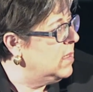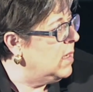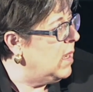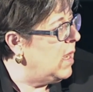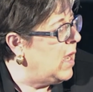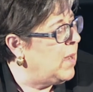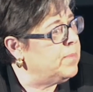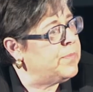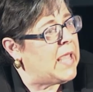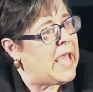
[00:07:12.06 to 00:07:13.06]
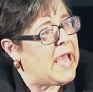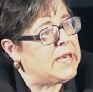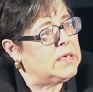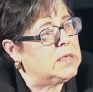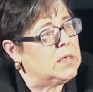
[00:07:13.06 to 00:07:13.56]

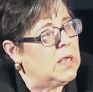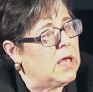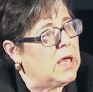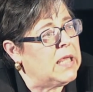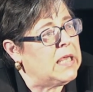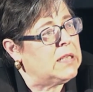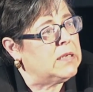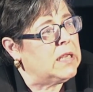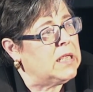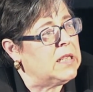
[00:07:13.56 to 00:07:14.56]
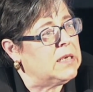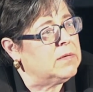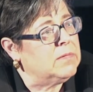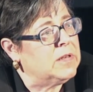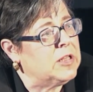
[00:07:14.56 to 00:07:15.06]
and
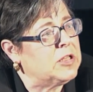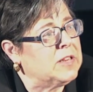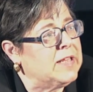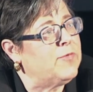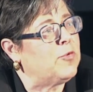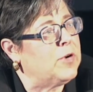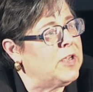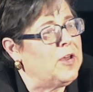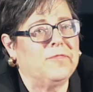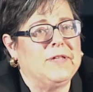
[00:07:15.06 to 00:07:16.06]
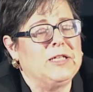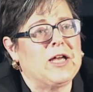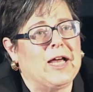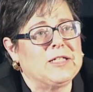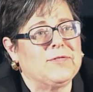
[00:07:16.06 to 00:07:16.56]
in the delivery of these
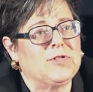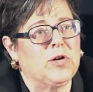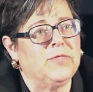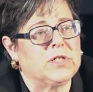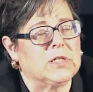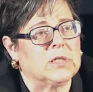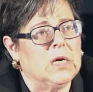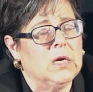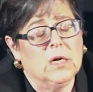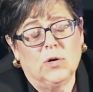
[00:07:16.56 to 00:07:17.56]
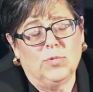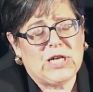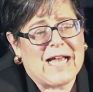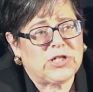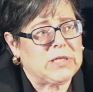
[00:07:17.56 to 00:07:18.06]
kinds of services, which
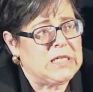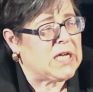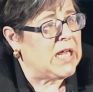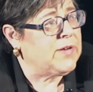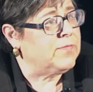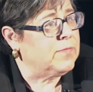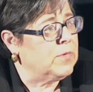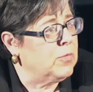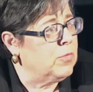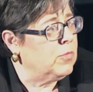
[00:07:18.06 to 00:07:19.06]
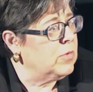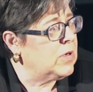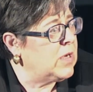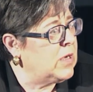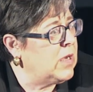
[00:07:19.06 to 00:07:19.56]
actually is kind of
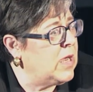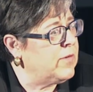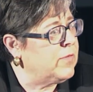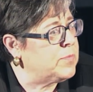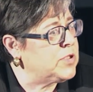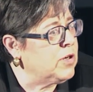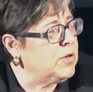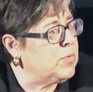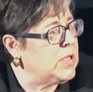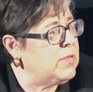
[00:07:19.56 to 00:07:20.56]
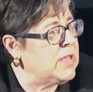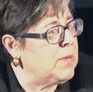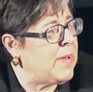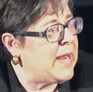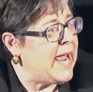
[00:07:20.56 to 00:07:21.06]
absurd when you think
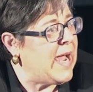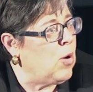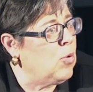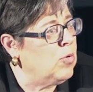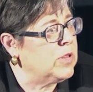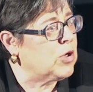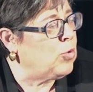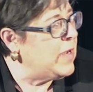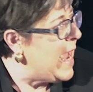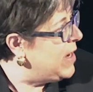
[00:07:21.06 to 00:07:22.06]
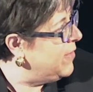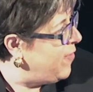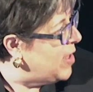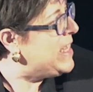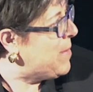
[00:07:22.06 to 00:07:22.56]
about how the creative
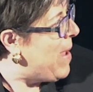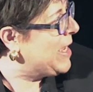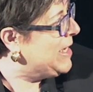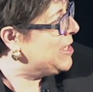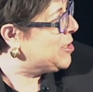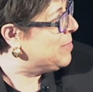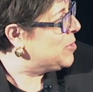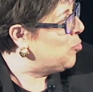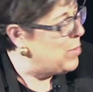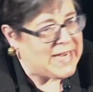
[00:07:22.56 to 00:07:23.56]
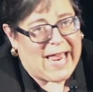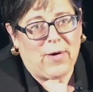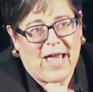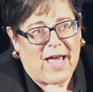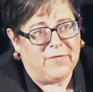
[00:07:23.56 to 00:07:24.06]
funding mechanisms we now
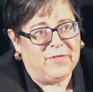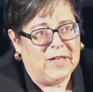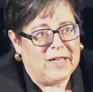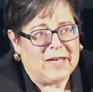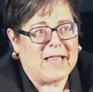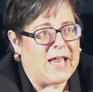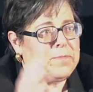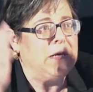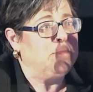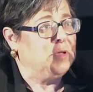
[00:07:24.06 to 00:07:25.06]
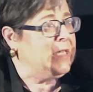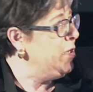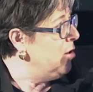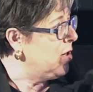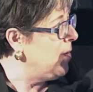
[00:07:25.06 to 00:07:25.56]
have. A lot of people
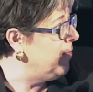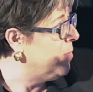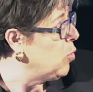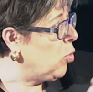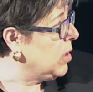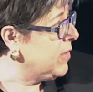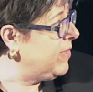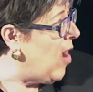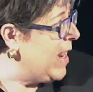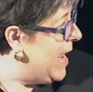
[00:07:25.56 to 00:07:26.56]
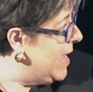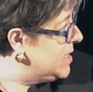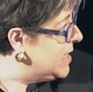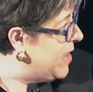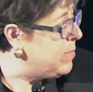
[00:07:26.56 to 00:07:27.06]
here come from the world of
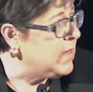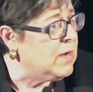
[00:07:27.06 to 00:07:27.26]
finance, and they've been